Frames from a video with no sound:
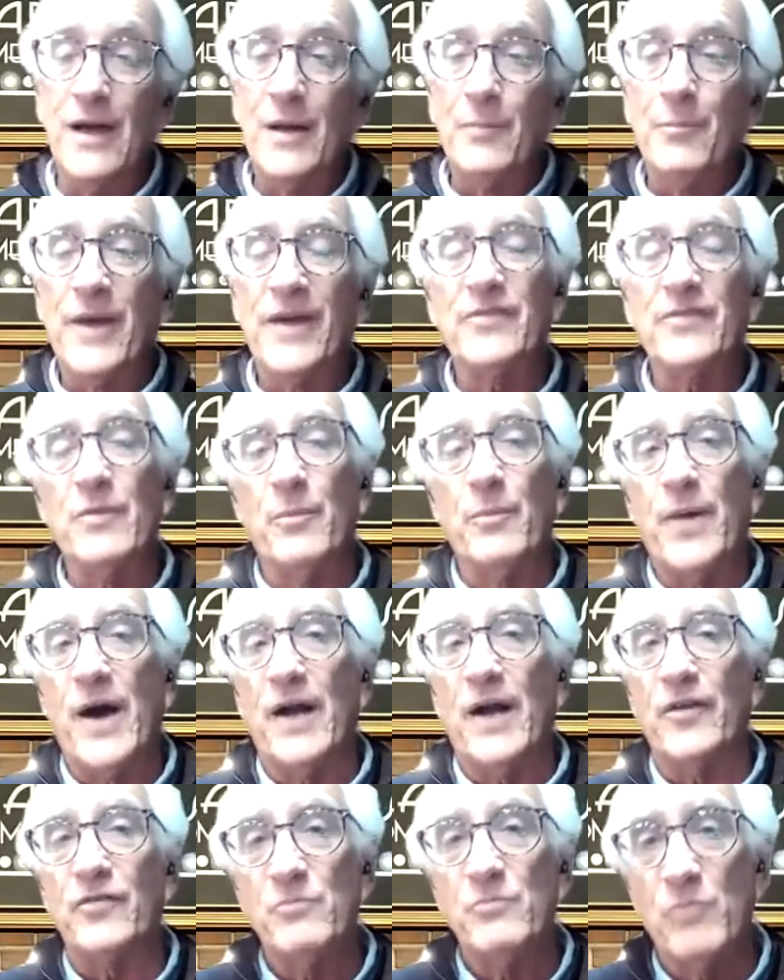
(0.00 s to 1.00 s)
makes
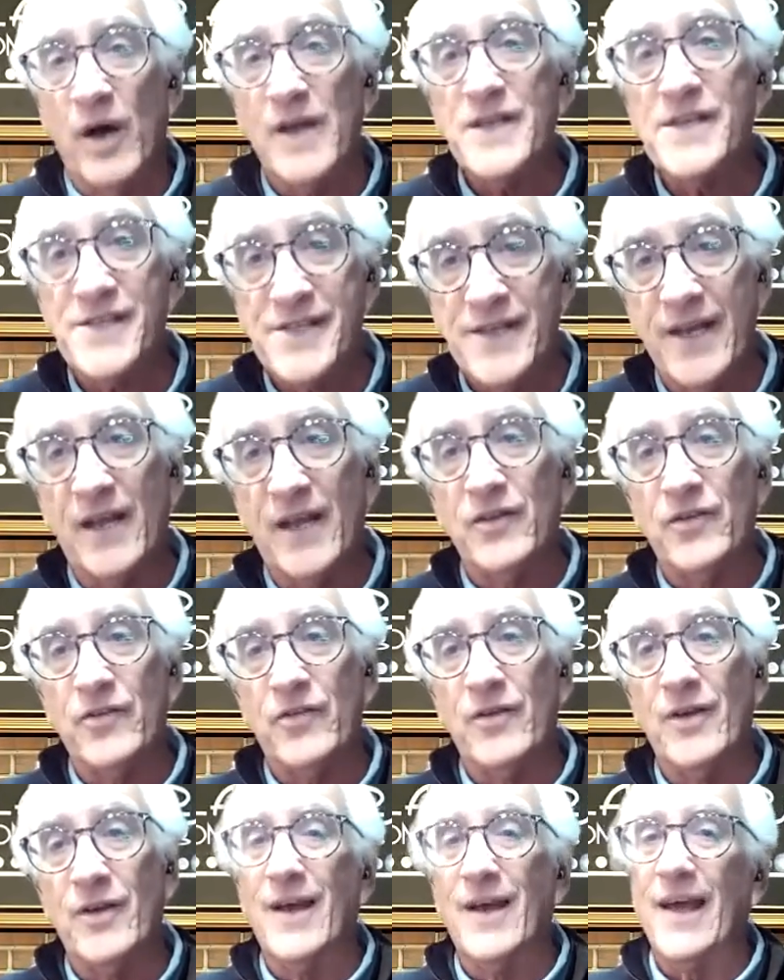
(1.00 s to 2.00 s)
about as much
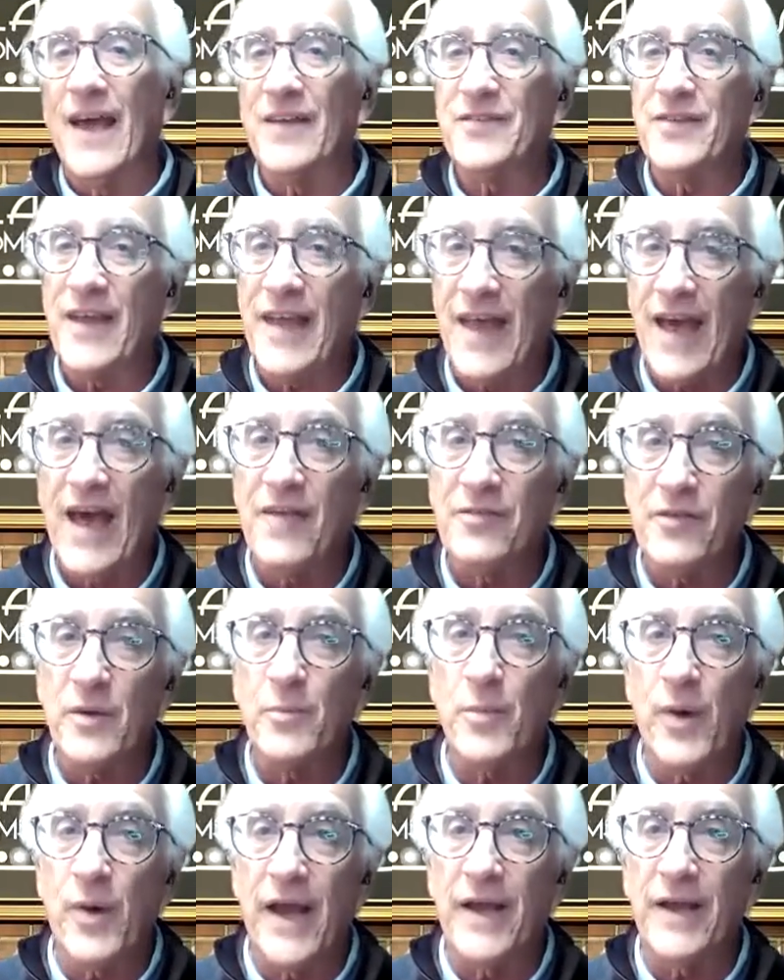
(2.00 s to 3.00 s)
sense as a
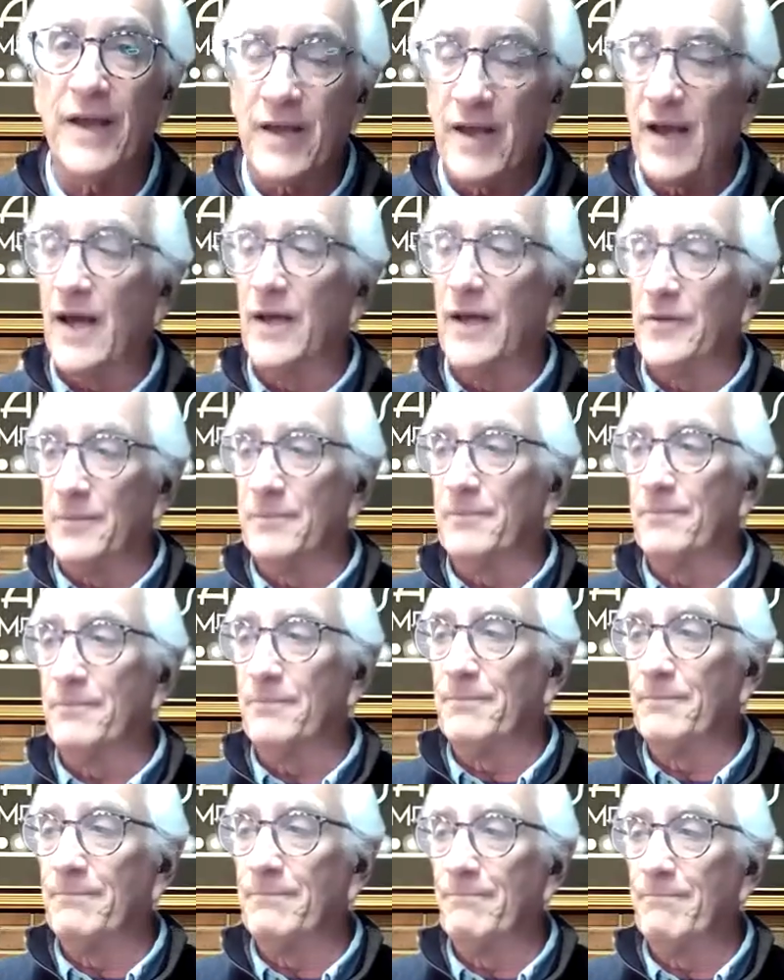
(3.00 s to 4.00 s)
Catholic buying a condom.
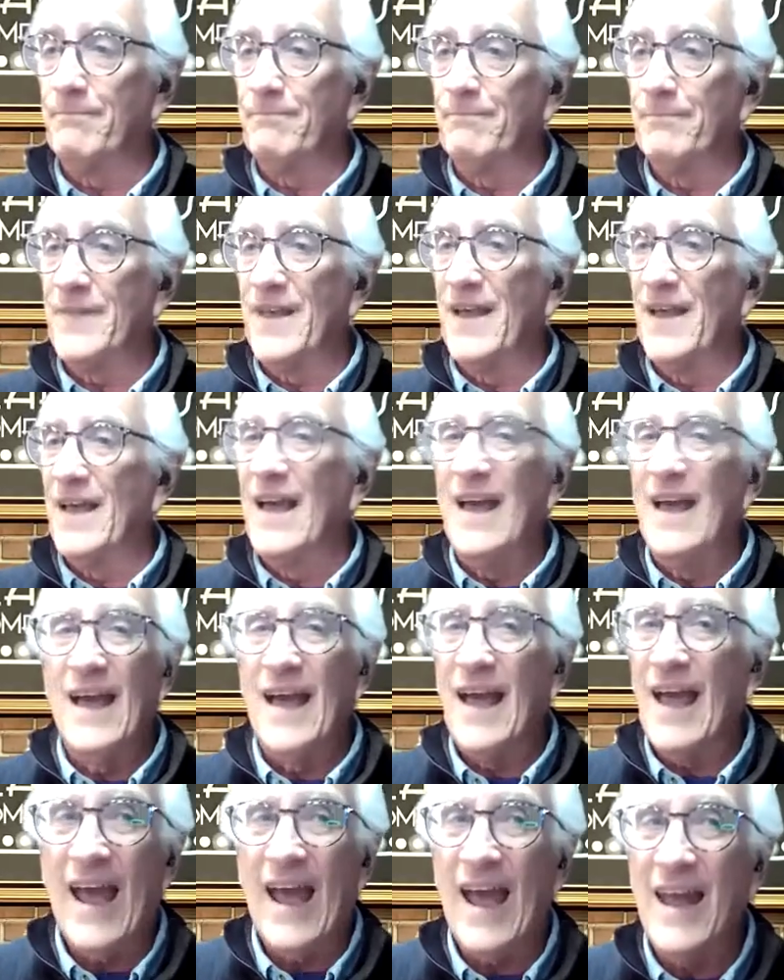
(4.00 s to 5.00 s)

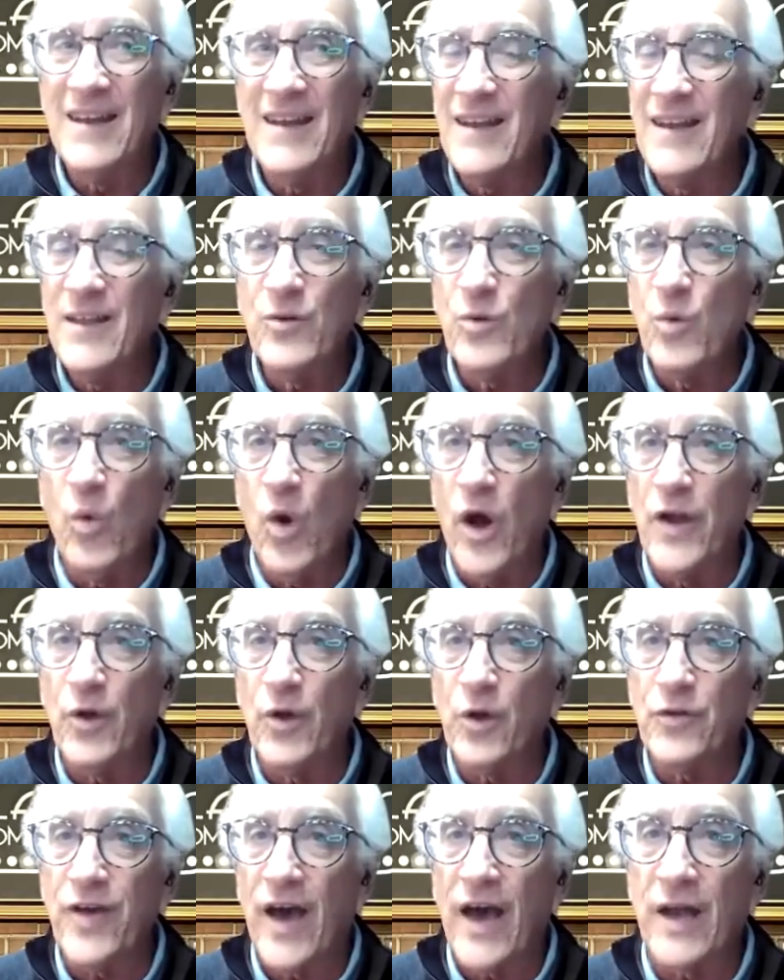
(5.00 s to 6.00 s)
And neither one
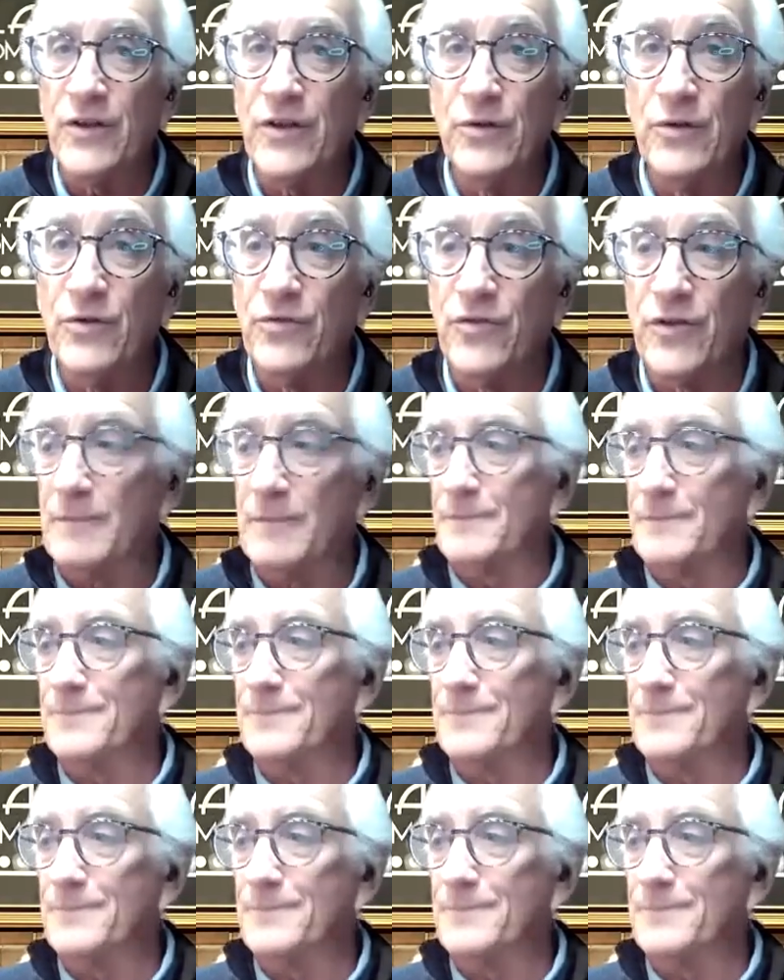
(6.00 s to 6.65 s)
knows how to use it.